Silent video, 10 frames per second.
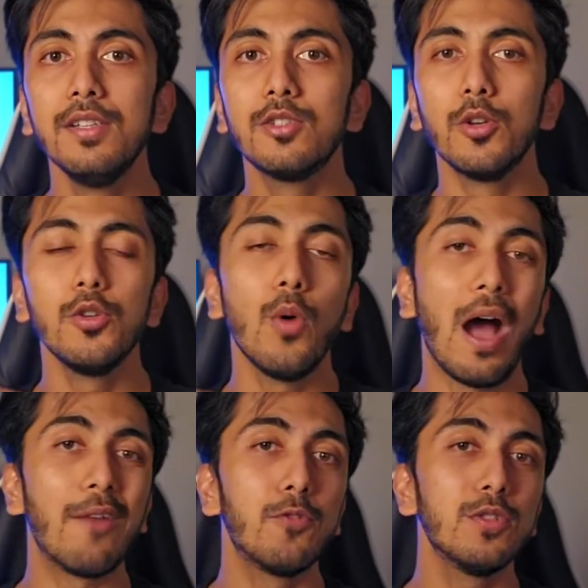So you
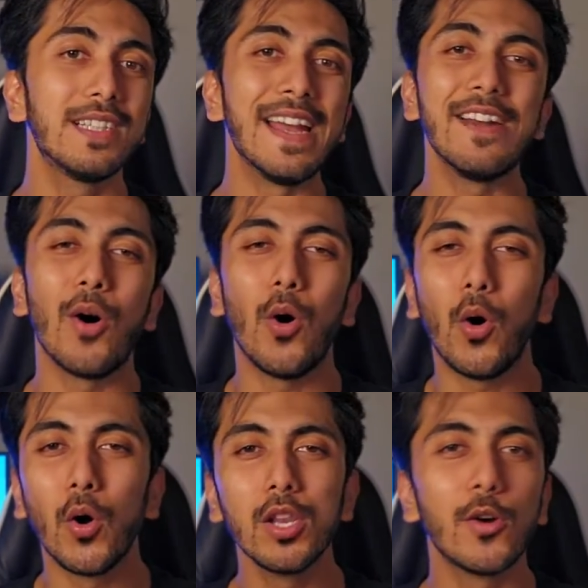have to send
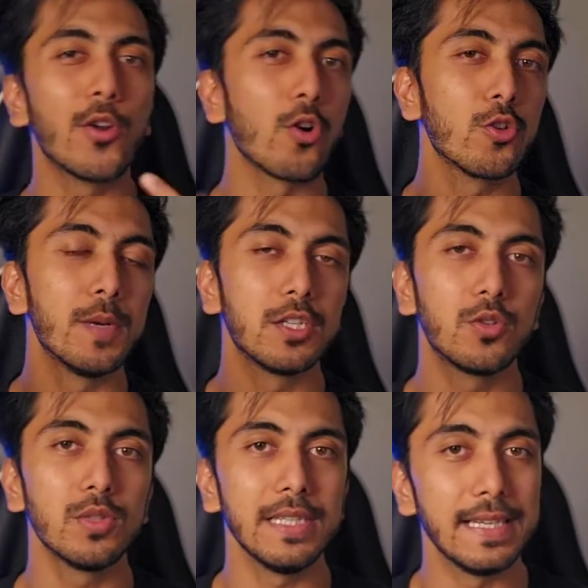all your documents
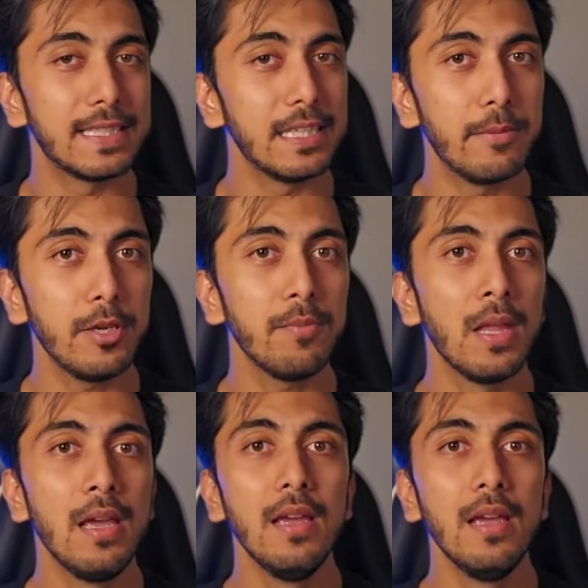to CACB.